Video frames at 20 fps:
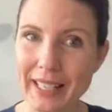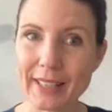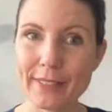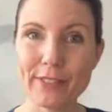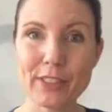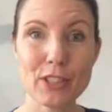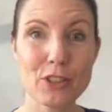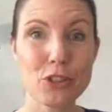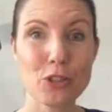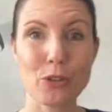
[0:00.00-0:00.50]

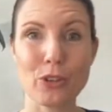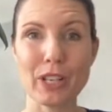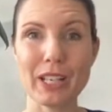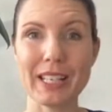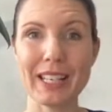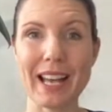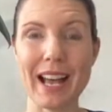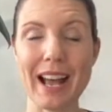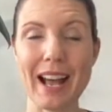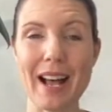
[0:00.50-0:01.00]
If you
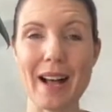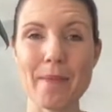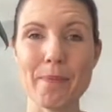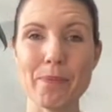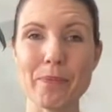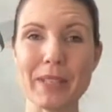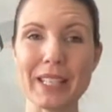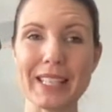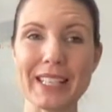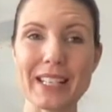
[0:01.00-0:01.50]
join
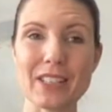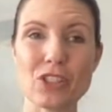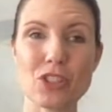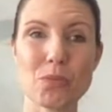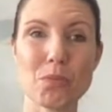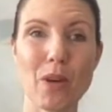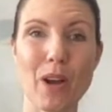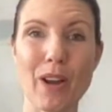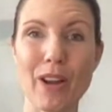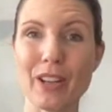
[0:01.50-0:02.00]
me again
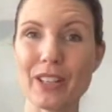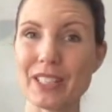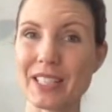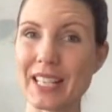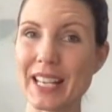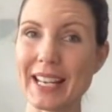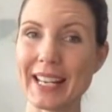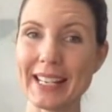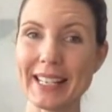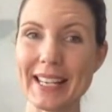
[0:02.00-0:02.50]
tomorrow
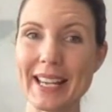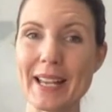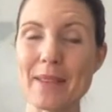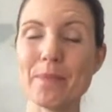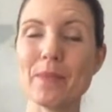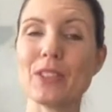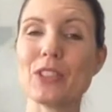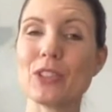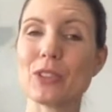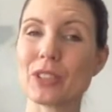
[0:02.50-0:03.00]
at 10
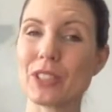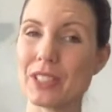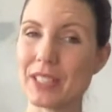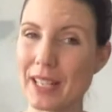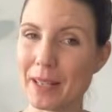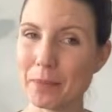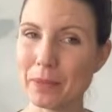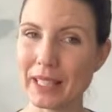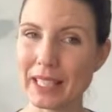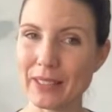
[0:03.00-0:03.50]
a.m., Dr.
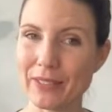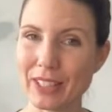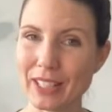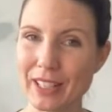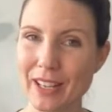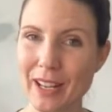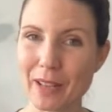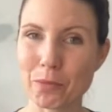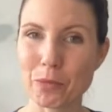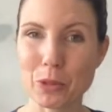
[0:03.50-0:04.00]
Deb
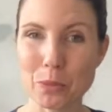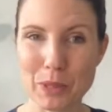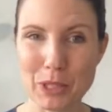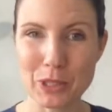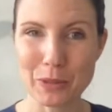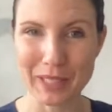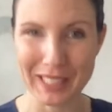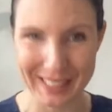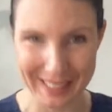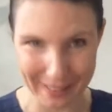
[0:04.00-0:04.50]
Levy and I will
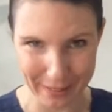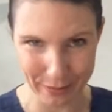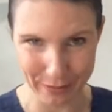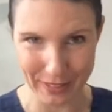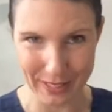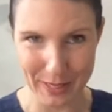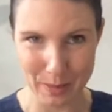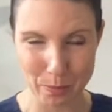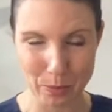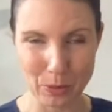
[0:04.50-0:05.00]
be doing another
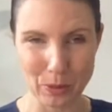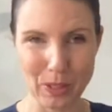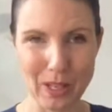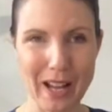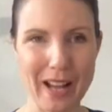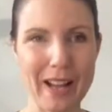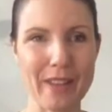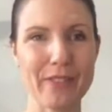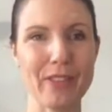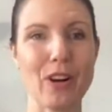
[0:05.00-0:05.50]
Facebook
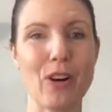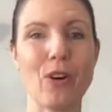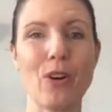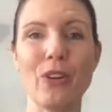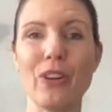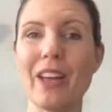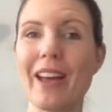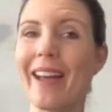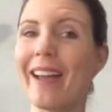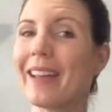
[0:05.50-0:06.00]
Live
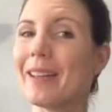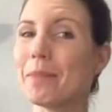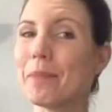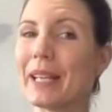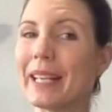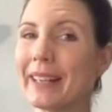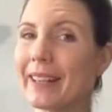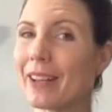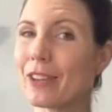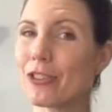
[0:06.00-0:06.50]
on
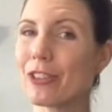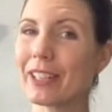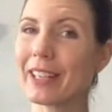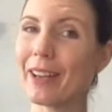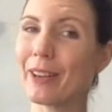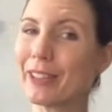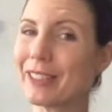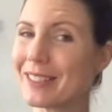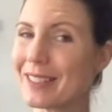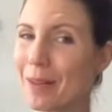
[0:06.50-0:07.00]
a
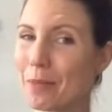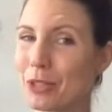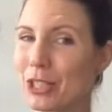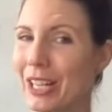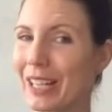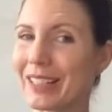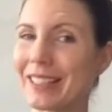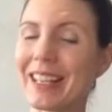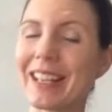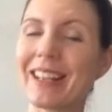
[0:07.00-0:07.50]
pediatric health
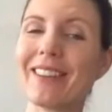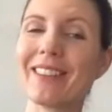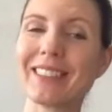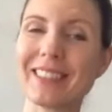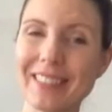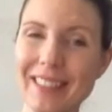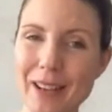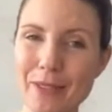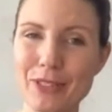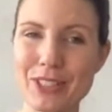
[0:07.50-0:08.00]
subject, and
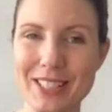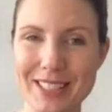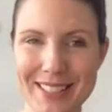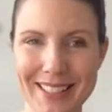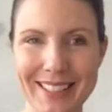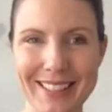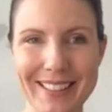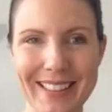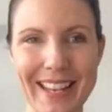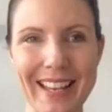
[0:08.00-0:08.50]
I'd love to
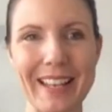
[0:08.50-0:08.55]
see you